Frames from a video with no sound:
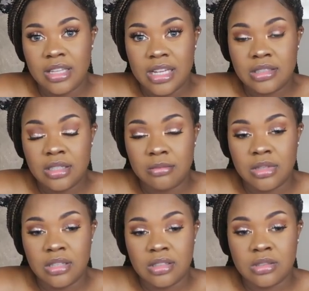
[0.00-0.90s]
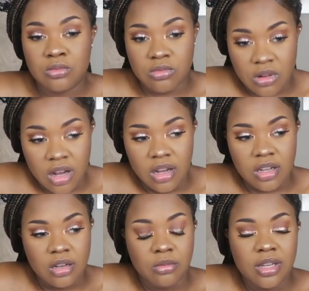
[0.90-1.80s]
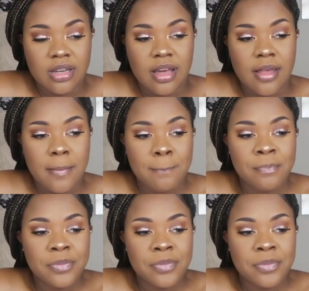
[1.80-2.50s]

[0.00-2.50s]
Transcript: that something's wrong or whatnot.